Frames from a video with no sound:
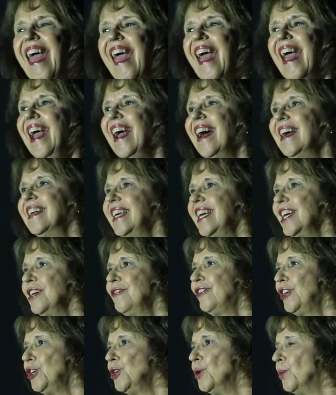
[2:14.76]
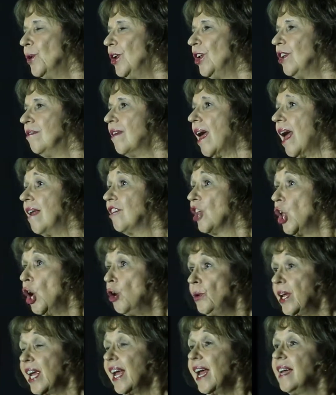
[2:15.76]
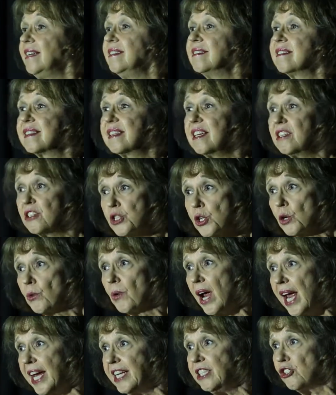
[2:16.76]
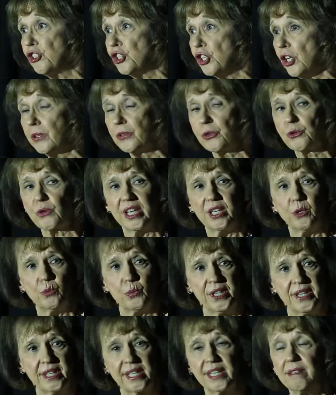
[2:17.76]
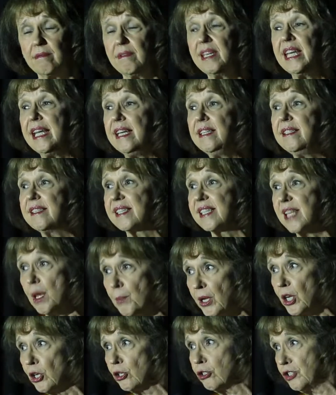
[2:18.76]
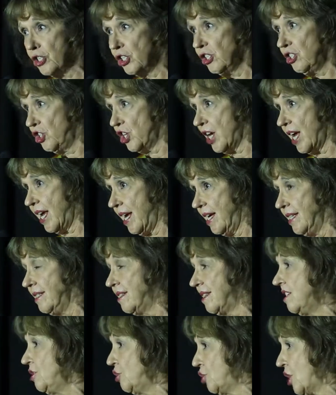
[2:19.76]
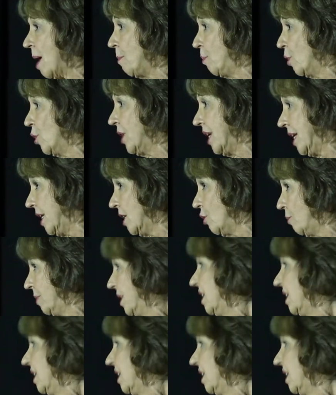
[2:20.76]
and if you will locate 6 or 8 children with needs similar to Jay's in Chapel Hill,